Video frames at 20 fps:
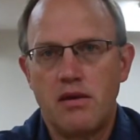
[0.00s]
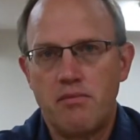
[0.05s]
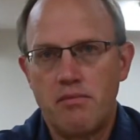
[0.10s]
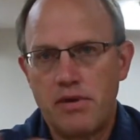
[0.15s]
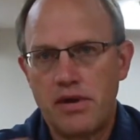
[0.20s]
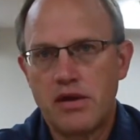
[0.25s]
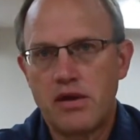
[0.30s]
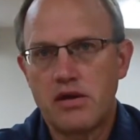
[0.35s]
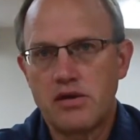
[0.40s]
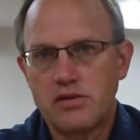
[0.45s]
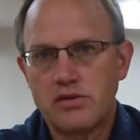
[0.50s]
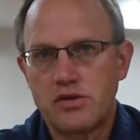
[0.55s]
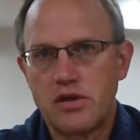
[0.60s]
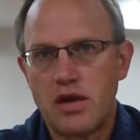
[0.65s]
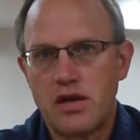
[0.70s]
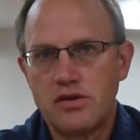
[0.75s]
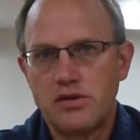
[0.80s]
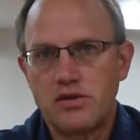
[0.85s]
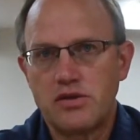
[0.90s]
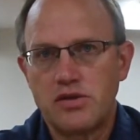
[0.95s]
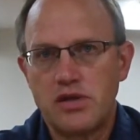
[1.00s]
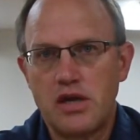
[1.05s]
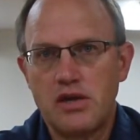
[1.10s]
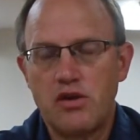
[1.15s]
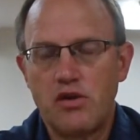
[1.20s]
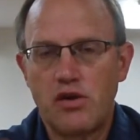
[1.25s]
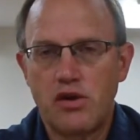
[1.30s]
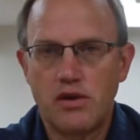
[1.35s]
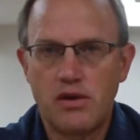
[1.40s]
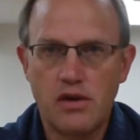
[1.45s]
Because, as you said,
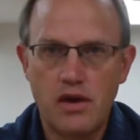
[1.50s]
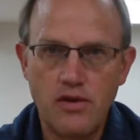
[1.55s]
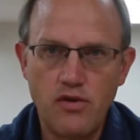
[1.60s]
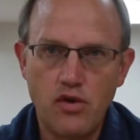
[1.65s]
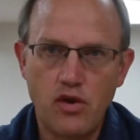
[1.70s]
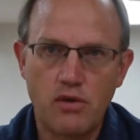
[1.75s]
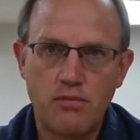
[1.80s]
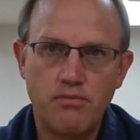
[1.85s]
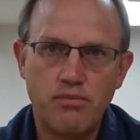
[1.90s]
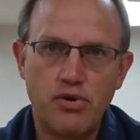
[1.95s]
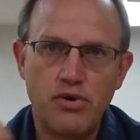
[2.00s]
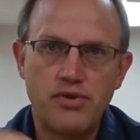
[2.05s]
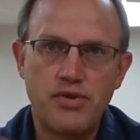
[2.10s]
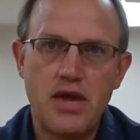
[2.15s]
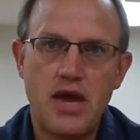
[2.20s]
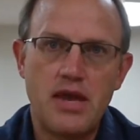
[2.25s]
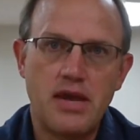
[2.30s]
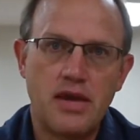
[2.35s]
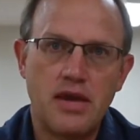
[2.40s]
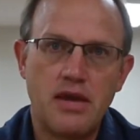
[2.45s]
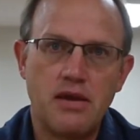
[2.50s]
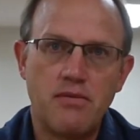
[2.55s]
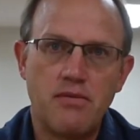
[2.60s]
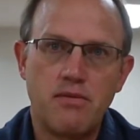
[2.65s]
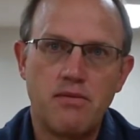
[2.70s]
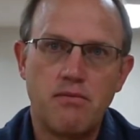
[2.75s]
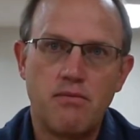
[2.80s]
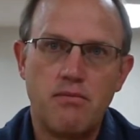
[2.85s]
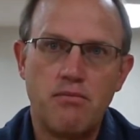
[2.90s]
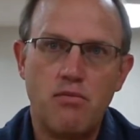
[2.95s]
you can put that in
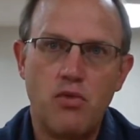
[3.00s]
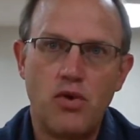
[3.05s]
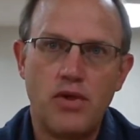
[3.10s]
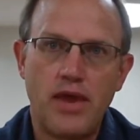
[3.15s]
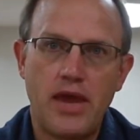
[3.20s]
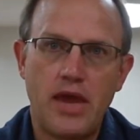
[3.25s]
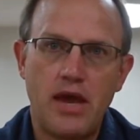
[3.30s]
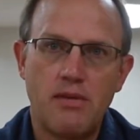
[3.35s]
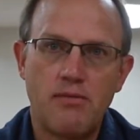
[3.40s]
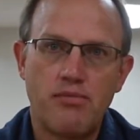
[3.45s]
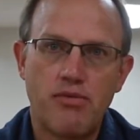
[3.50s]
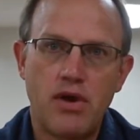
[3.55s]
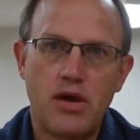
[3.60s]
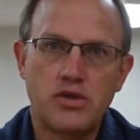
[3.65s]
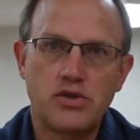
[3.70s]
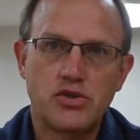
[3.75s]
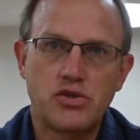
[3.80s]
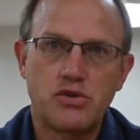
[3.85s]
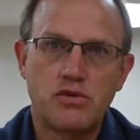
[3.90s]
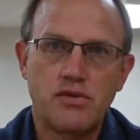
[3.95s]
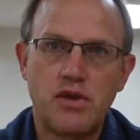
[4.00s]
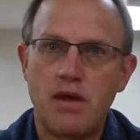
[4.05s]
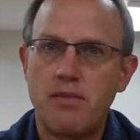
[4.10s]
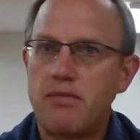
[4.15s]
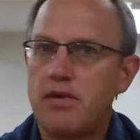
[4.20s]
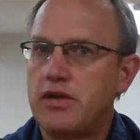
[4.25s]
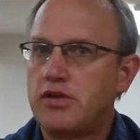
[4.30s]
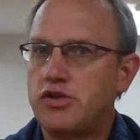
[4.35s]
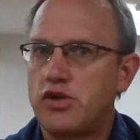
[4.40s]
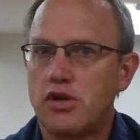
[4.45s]
with hand pressure. That
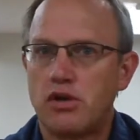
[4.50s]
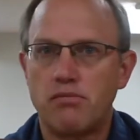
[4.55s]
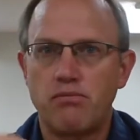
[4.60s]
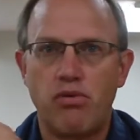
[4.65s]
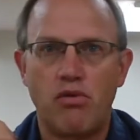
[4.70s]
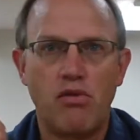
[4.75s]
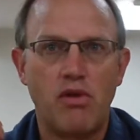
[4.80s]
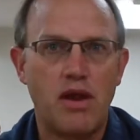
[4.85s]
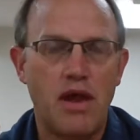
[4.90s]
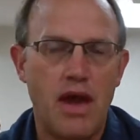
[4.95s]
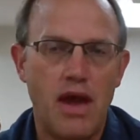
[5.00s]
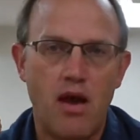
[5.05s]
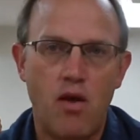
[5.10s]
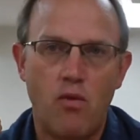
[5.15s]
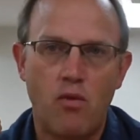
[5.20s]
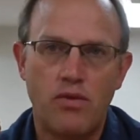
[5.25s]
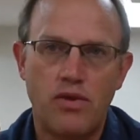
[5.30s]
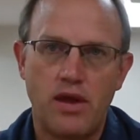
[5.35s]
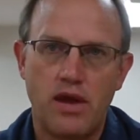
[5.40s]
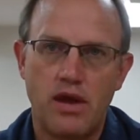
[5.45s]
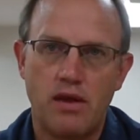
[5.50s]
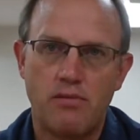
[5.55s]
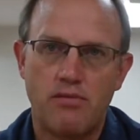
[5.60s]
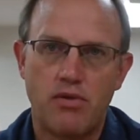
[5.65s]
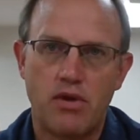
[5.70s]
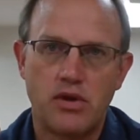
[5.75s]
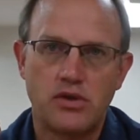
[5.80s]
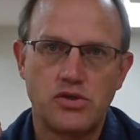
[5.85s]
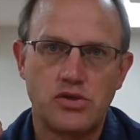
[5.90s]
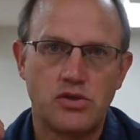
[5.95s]
means you can pull it out with hand
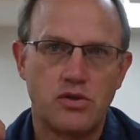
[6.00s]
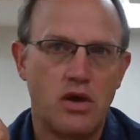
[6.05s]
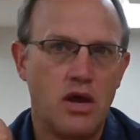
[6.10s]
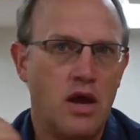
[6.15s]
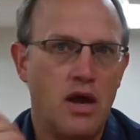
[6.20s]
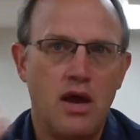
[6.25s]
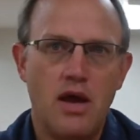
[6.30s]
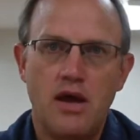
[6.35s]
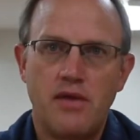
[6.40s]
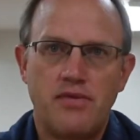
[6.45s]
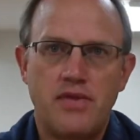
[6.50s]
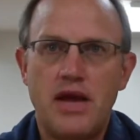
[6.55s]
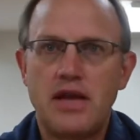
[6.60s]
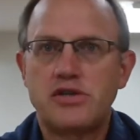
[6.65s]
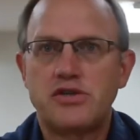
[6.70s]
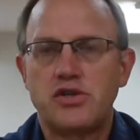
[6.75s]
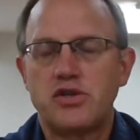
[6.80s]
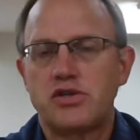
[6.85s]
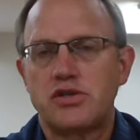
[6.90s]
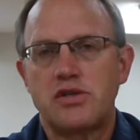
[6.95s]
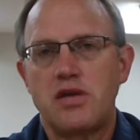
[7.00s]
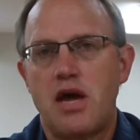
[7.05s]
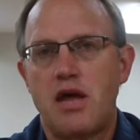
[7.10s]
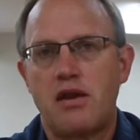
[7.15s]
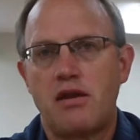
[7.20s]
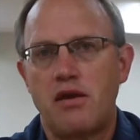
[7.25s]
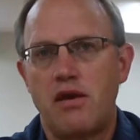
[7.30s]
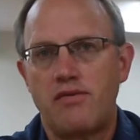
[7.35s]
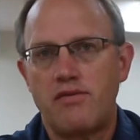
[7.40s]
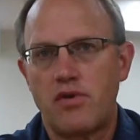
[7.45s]
pressure. That's just not
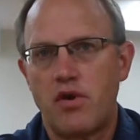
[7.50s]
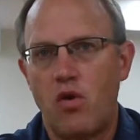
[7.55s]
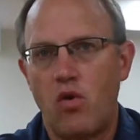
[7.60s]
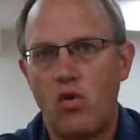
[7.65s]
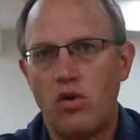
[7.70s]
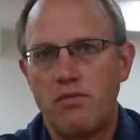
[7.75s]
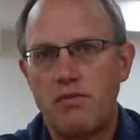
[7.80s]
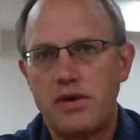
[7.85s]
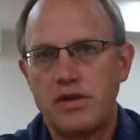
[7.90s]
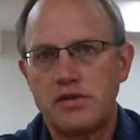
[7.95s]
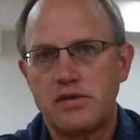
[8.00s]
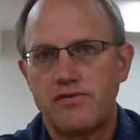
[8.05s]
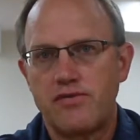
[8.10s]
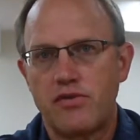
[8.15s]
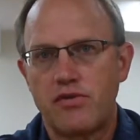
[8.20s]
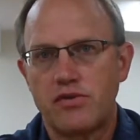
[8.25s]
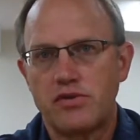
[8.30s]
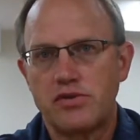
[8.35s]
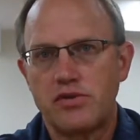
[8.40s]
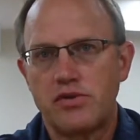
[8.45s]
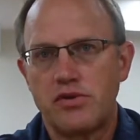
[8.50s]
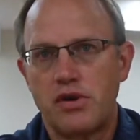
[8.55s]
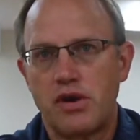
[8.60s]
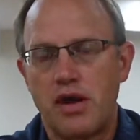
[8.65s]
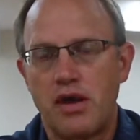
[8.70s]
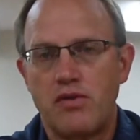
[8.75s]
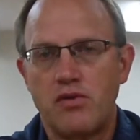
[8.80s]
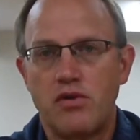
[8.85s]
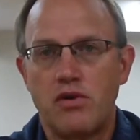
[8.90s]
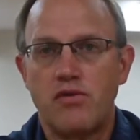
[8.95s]
enough to hold a piece of furniture
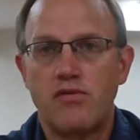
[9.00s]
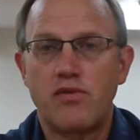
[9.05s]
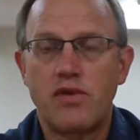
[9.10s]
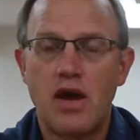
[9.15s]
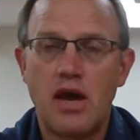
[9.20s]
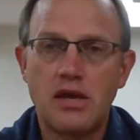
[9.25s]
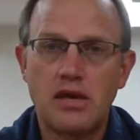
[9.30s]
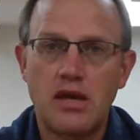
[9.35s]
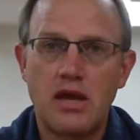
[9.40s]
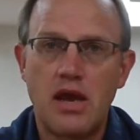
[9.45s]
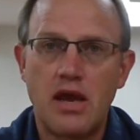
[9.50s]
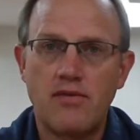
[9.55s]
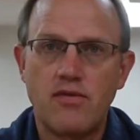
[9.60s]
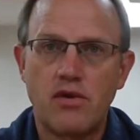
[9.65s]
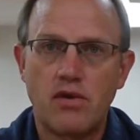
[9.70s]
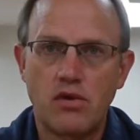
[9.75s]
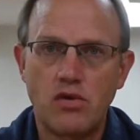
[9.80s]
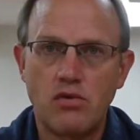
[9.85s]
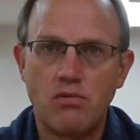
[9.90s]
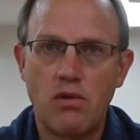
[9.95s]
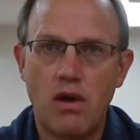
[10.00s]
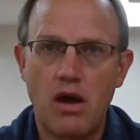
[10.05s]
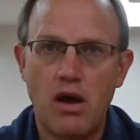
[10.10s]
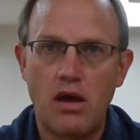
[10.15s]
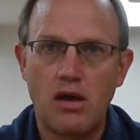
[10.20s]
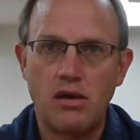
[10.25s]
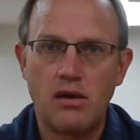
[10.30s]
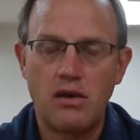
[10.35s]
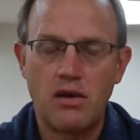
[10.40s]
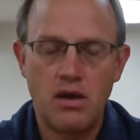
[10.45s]
together. You've got to have a glue
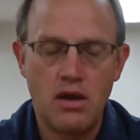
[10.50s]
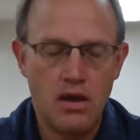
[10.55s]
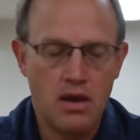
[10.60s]
bond.